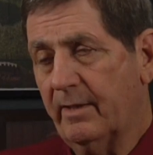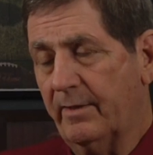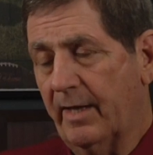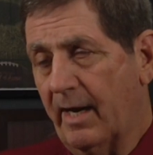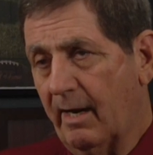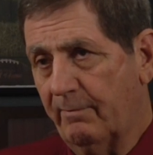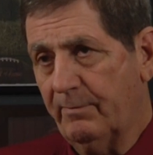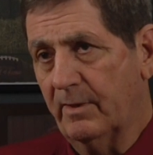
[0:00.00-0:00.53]
the
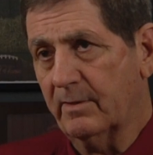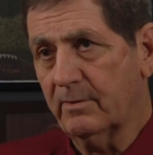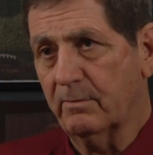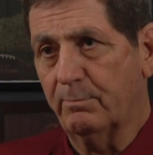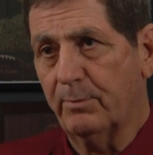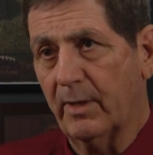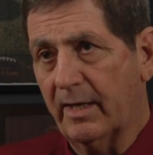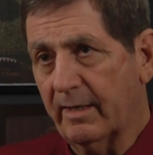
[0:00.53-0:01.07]
offensive
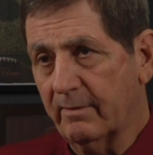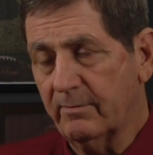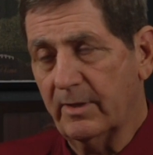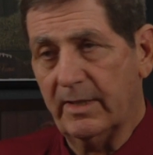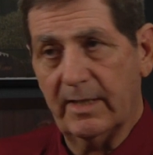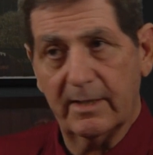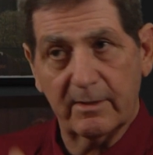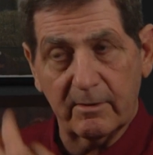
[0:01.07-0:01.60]
player of the
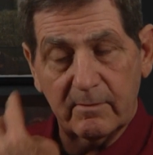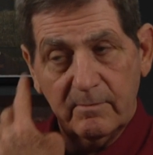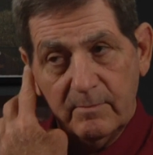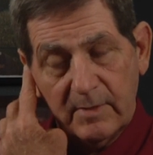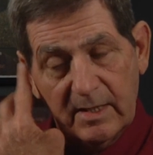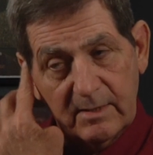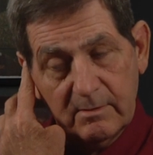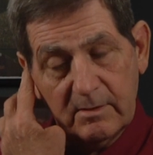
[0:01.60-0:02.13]
year
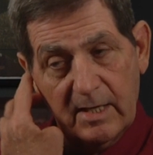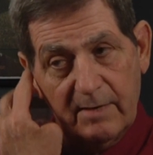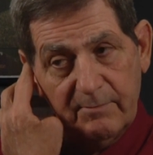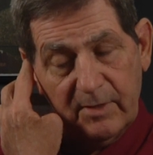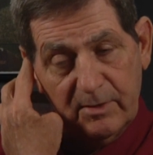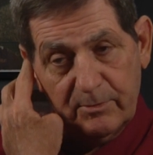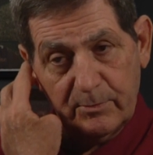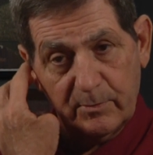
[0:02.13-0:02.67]
in
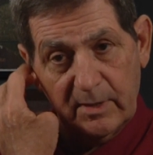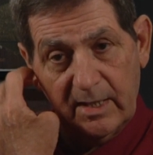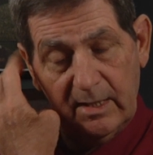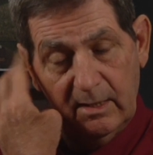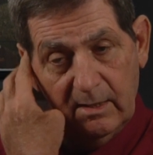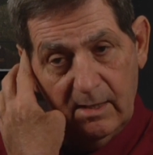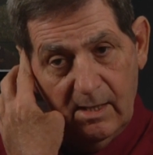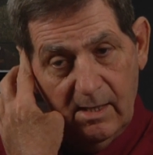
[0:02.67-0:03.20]
73,
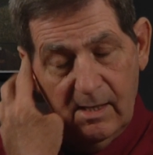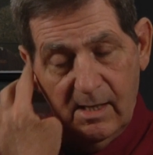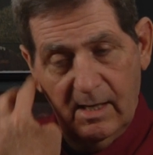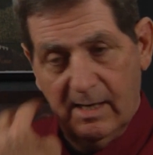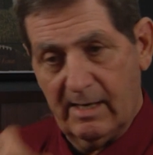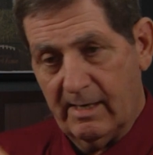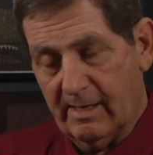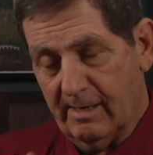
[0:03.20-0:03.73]

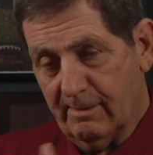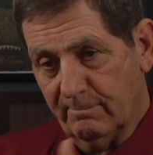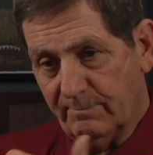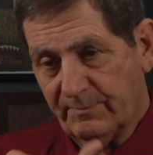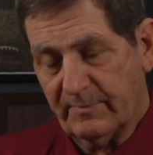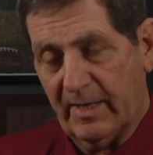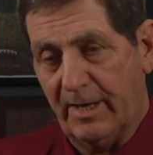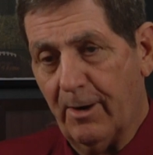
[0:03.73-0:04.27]

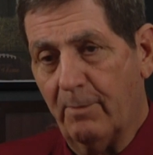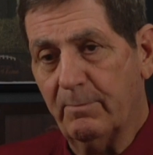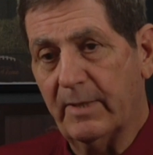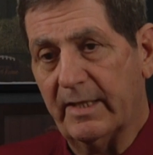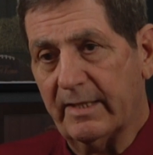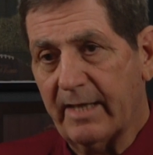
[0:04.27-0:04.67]
the opening